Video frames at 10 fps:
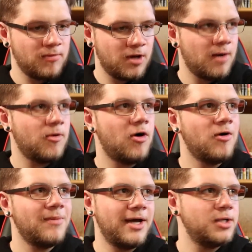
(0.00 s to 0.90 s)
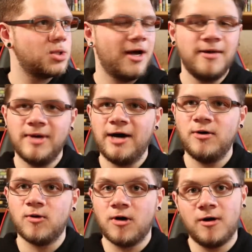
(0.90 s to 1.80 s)
come home, I try them
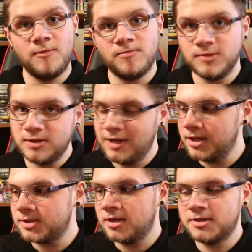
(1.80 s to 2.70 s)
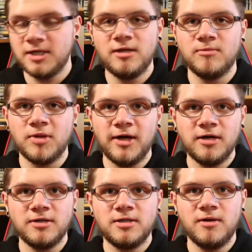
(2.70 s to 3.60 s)
out, or I'll get sucked in and play a
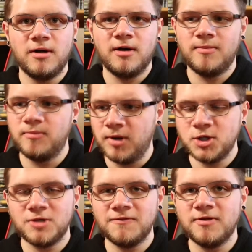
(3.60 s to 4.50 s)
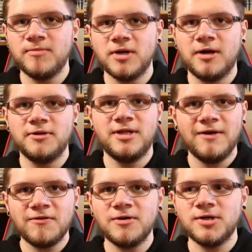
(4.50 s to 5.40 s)
good bunch of them, but I'll
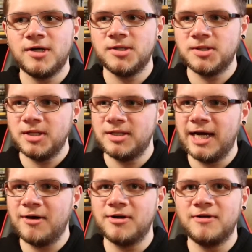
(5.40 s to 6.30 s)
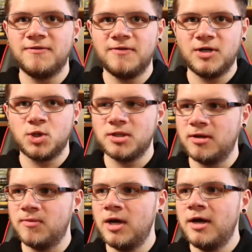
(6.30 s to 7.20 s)
never sit down and finish
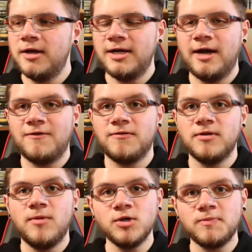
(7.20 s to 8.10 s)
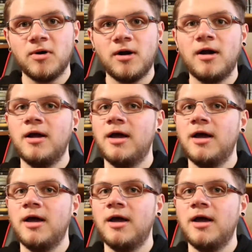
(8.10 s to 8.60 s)
them. Now, for the most part,